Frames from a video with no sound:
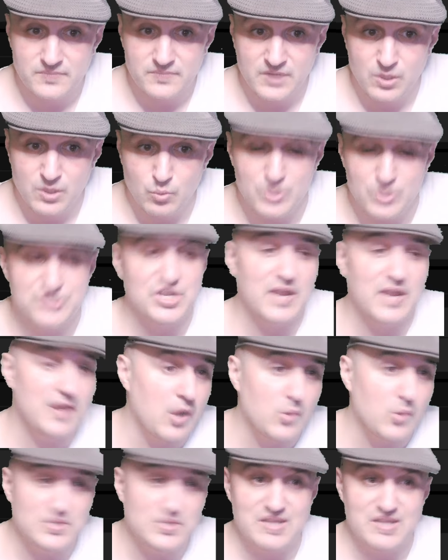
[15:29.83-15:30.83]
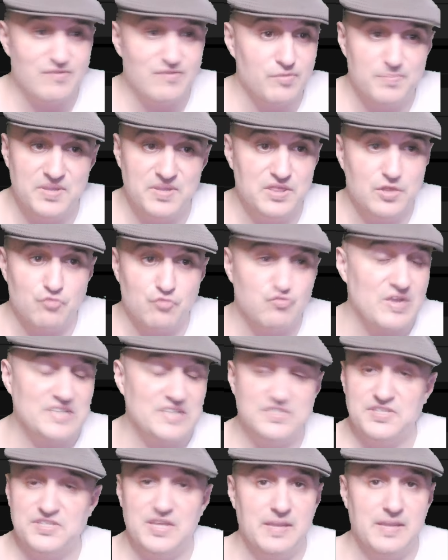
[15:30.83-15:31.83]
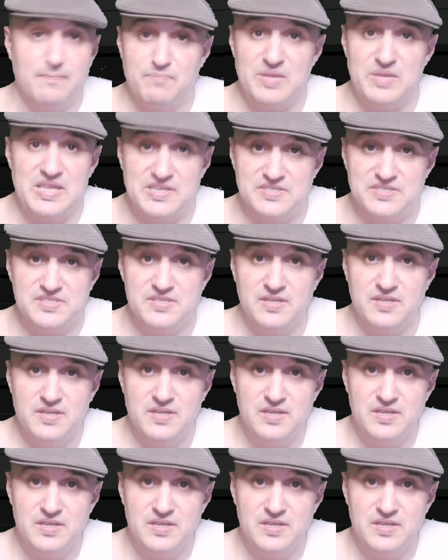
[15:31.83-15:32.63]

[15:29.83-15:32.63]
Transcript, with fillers: which I know he's never been the wrestling beast,